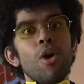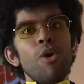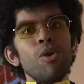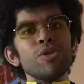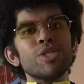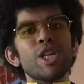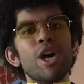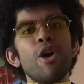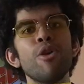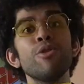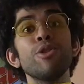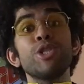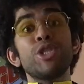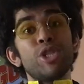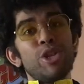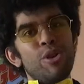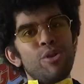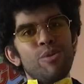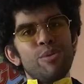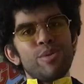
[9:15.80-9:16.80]
Also,
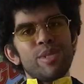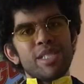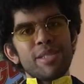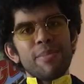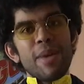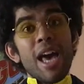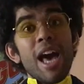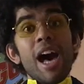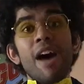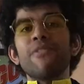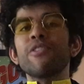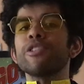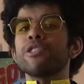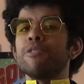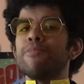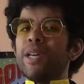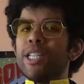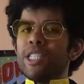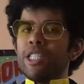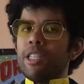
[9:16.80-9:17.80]
shoes. I forgot
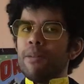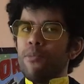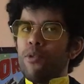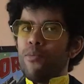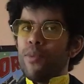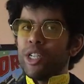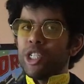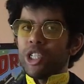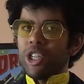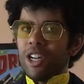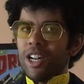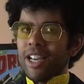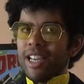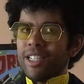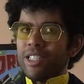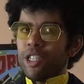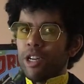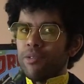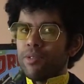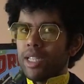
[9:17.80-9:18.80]
to mention them
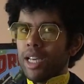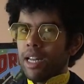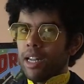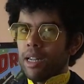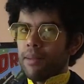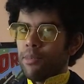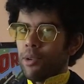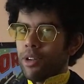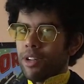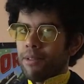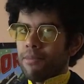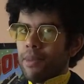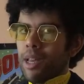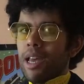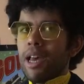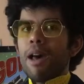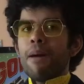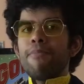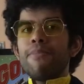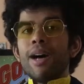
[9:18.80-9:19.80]
originally, don't tell anybody.
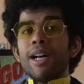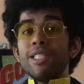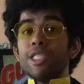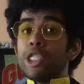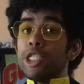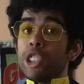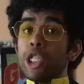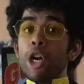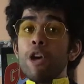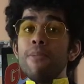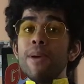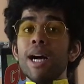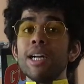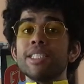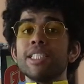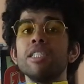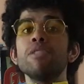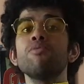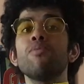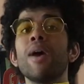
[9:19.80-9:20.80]
But Jo
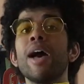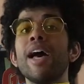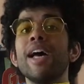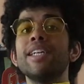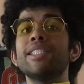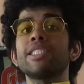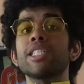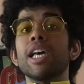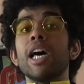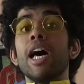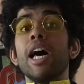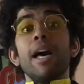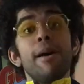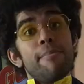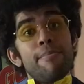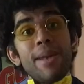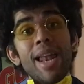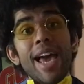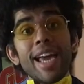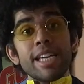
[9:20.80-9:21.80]
Martin wears uh,
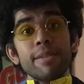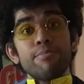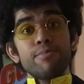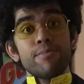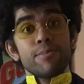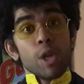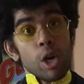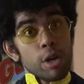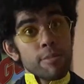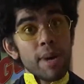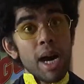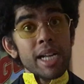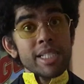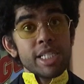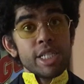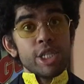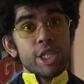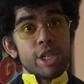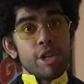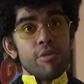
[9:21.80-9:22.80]
black Doc
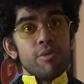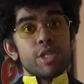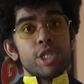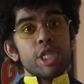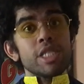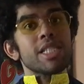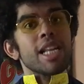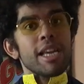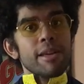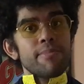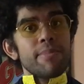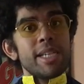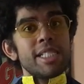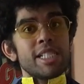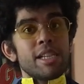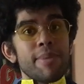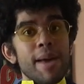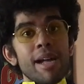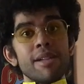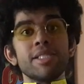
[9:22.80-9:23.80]
Martens shoes, just like
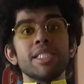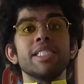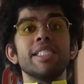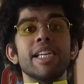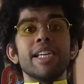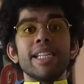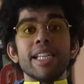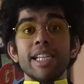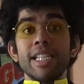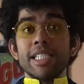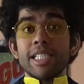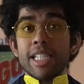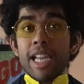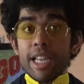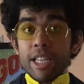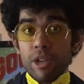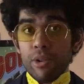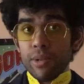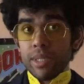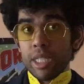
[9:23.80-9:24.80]
Peter Capaldi did in his
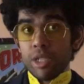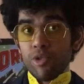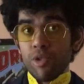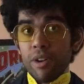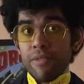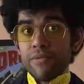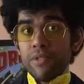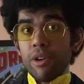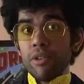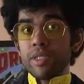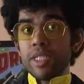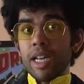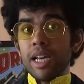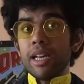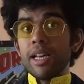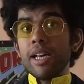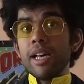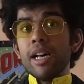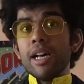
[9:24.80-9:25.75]
tenure as the 12th Doctor.